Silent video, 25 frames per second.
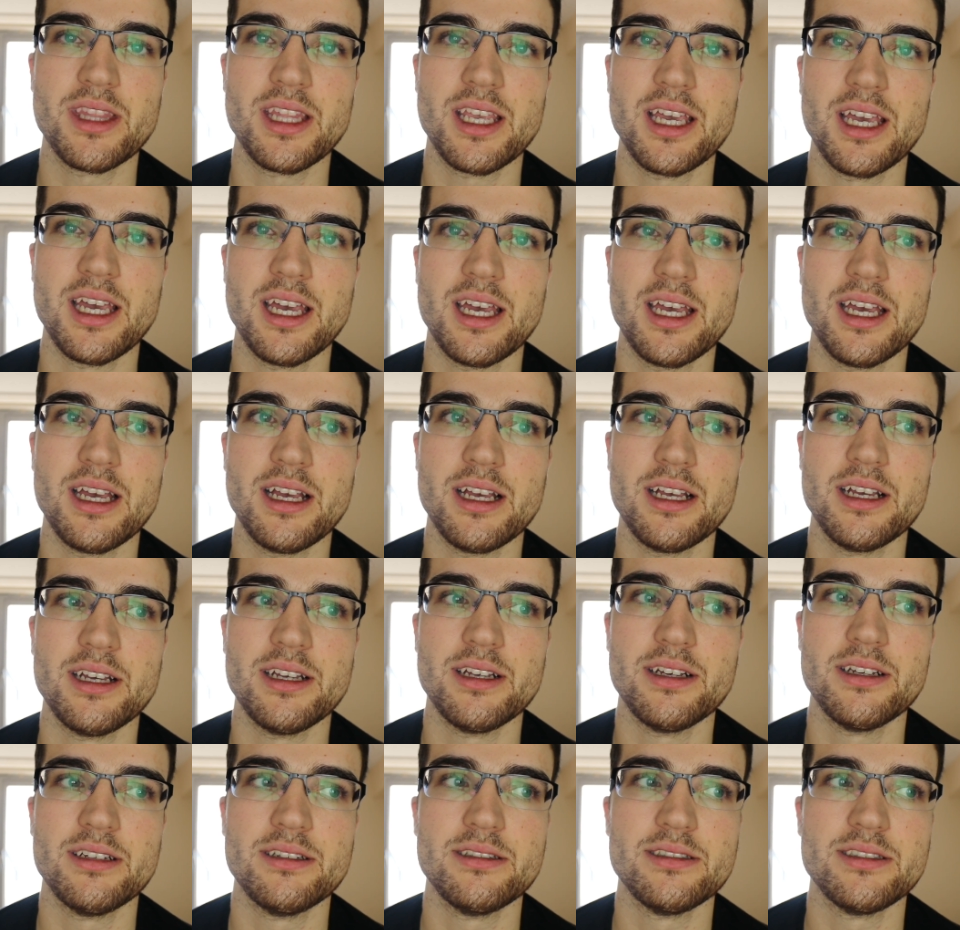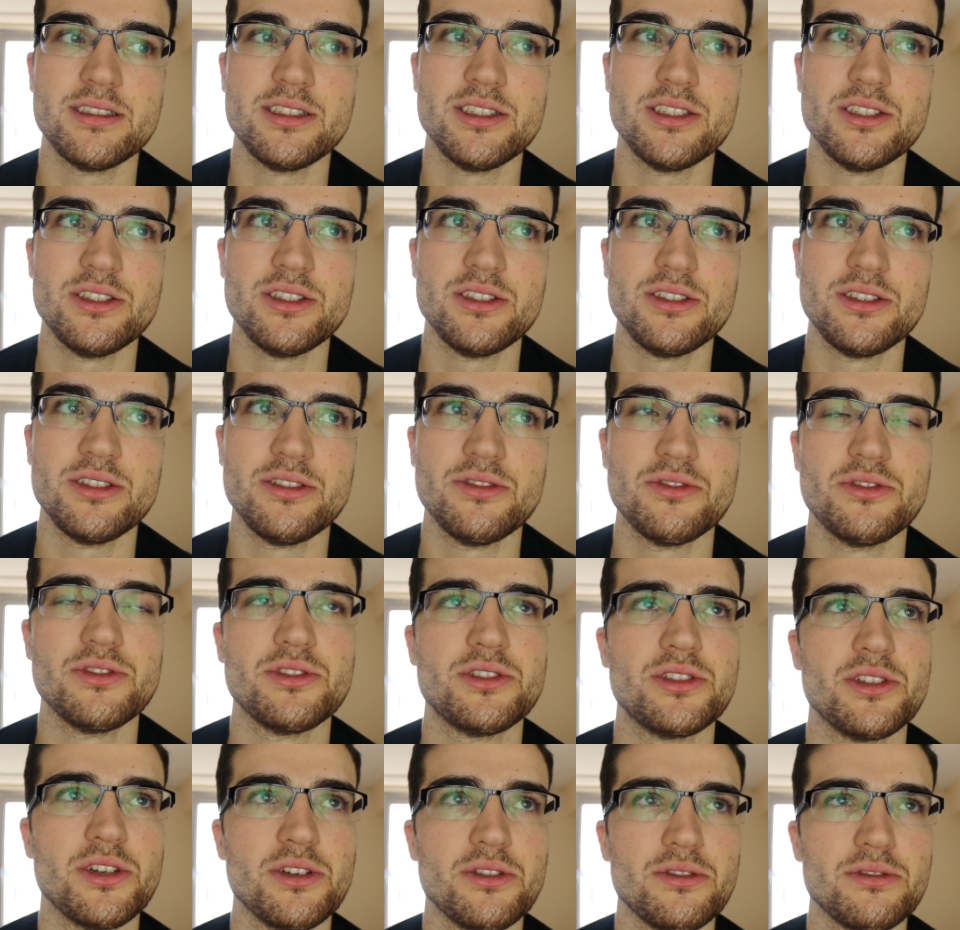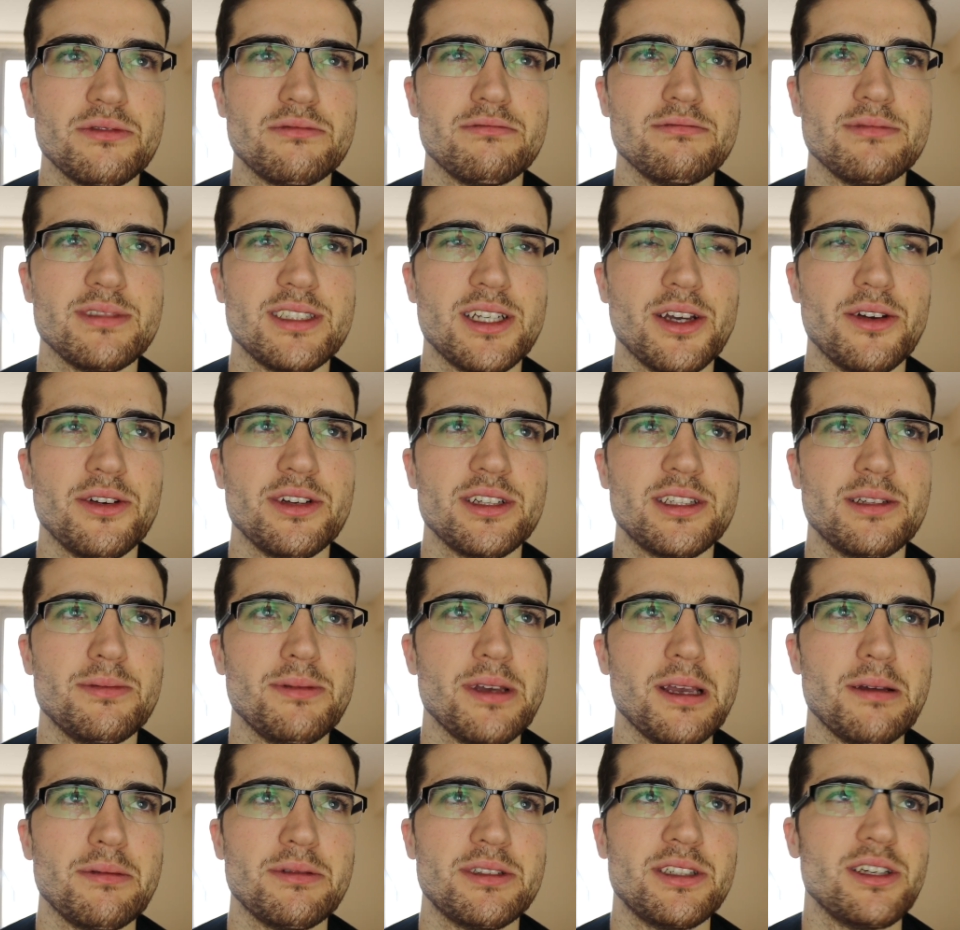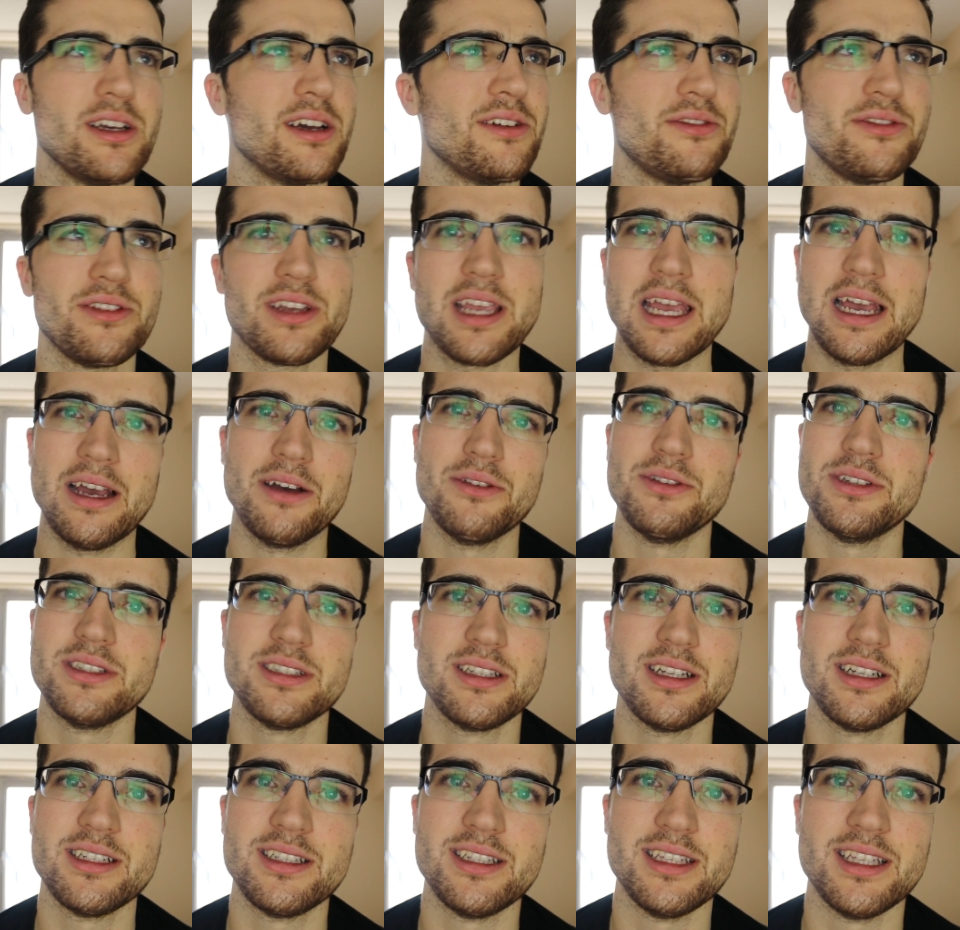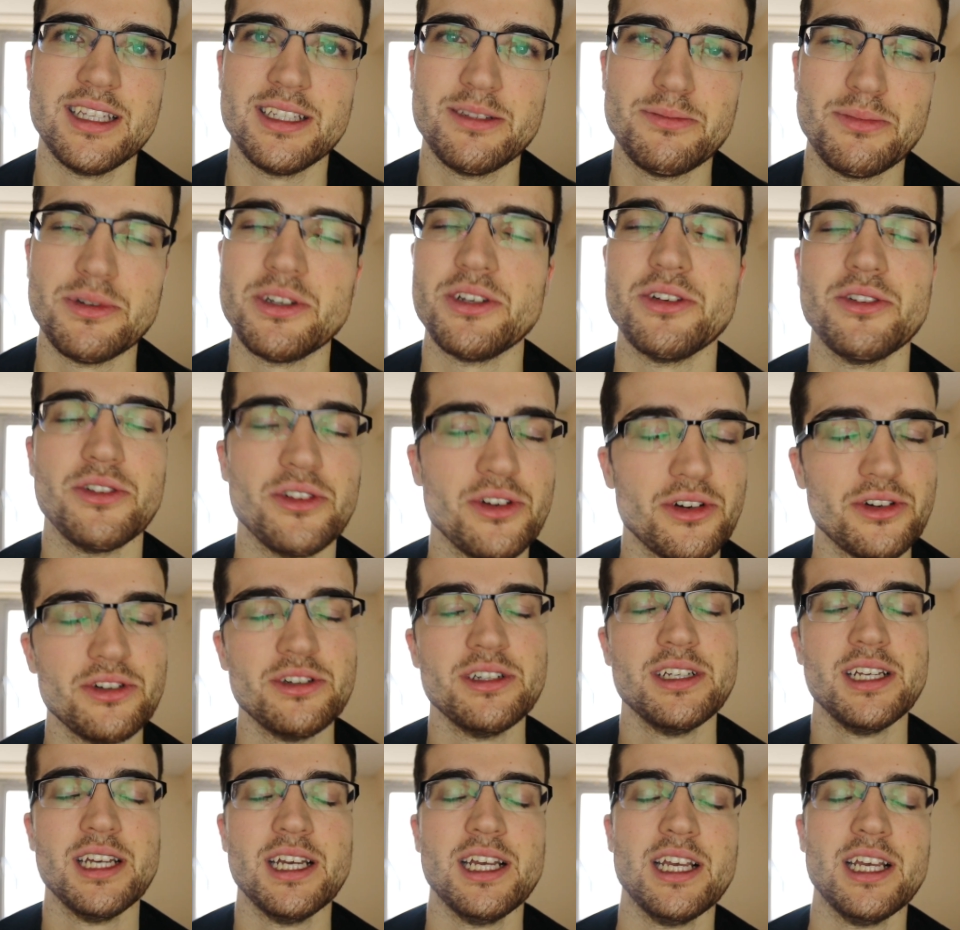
Uh, you're also going to be able to. I forget how I started this, but you're not.